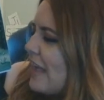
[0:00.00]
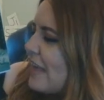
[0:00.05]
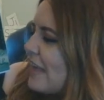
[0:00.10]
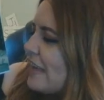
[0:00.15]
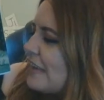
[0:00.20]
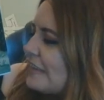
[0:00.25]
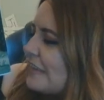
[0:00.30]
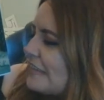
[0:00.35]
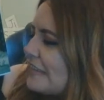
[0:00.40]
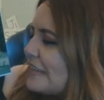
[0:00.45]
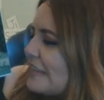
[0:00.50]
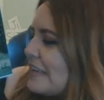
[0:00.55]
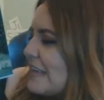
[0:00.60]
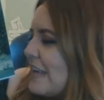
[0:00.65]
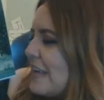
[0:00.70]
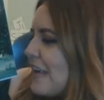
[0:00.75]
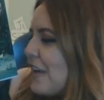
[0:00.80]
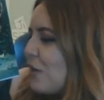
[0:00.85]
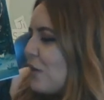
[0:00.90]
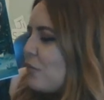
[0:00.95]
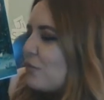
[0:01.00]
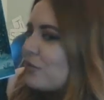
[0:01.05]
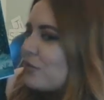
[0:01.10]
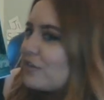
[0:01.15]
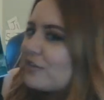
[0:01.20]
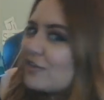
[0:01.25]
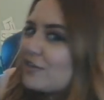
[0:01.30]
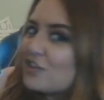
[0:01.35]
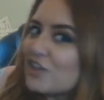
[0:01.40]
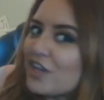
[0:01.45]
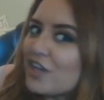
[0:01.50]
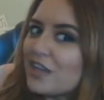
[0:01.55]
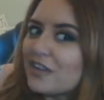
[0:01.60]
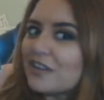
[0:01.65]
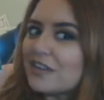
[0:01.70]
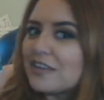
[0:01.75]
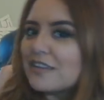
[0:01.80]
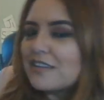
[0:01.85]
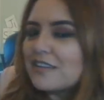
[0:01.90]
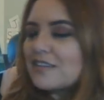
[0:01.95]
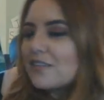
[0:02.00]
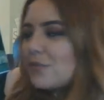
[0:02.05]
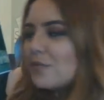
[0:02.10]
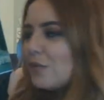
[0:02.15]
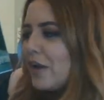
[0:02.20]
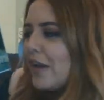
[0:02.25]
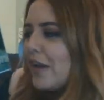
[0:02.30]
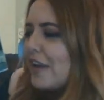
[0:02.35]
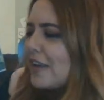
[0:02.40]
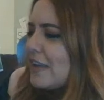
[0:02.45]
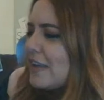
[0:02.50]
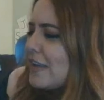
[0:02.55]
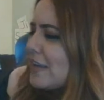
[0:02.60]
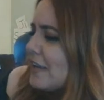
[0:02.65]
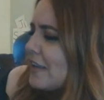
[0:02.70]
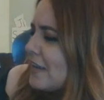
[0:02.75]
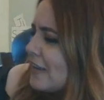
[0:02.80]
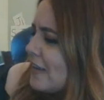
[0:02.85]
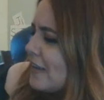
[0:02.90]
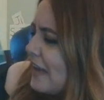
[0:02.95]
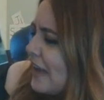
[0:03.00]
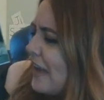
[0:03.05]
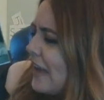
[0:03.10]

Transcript: His neck was gently swaying,